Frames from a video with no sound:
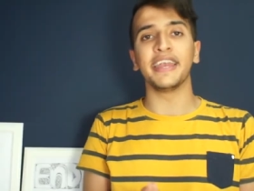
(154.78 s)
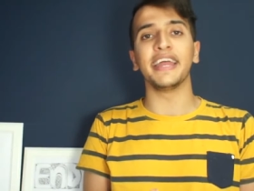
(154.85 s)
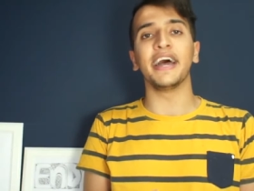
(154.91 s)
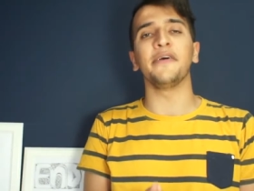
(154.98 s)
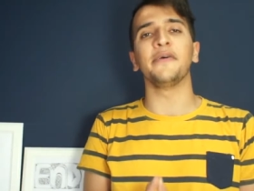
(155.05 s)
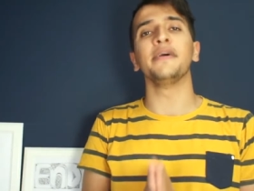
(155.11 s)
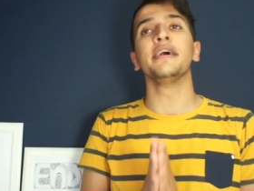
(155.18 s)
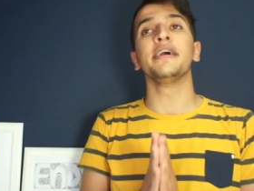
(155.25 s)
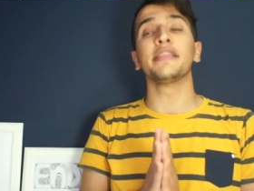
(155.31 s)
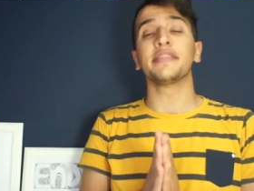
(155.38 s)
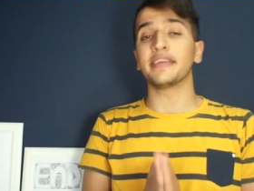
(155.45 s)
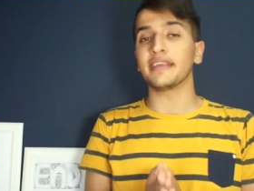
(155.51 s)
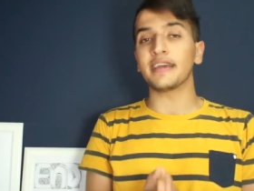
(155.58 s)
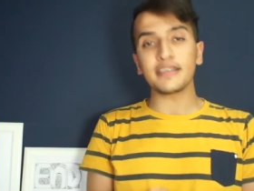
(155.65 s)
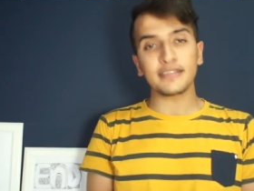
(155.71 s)
Now,
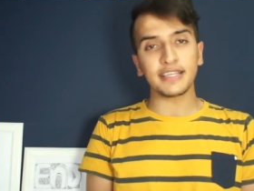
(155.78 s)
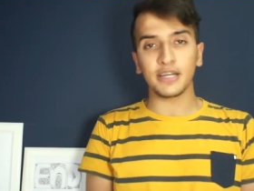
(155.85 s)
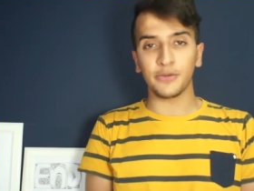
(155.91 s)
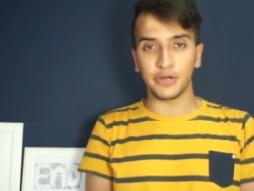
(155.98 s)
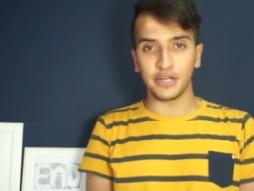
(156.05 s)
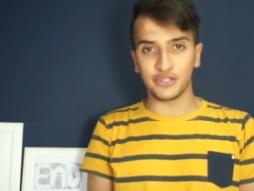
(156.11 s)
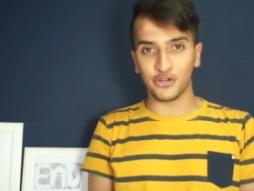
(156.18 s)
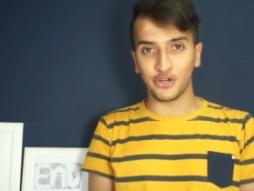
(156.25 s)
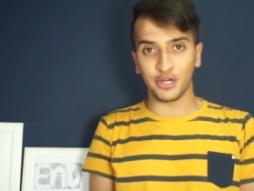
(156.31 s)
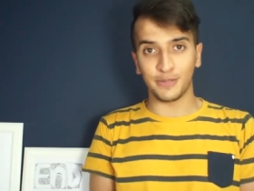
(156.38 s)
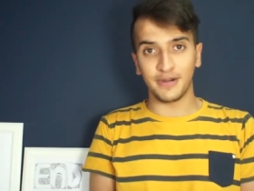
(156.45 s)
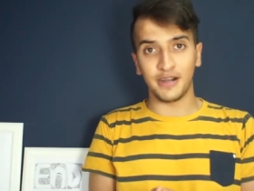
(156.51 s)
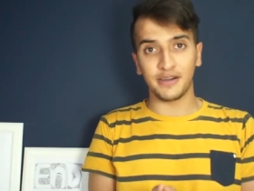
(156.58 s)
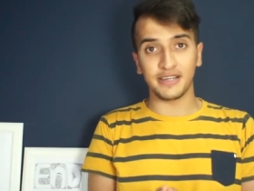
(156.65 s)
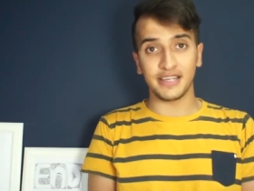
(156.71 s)
the last thing I want to talk
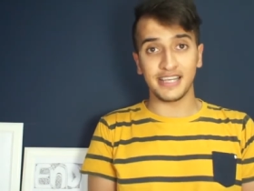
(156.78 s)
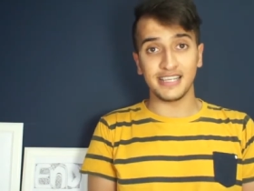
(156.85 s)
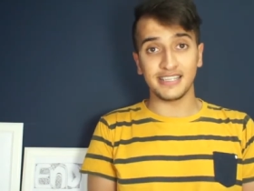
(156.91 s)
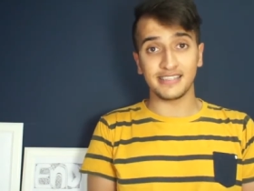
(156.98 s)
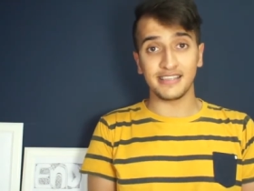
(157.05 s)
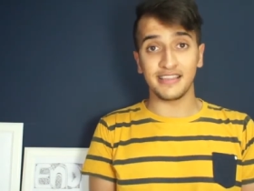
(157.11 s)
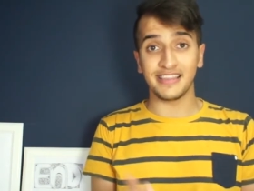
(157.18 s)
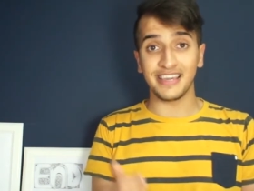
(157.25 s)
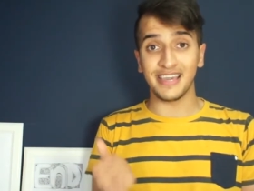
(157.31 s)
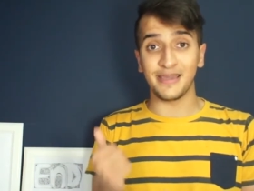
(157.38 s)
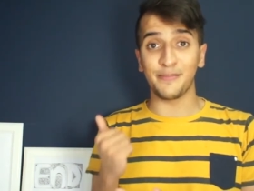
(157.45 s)
about is the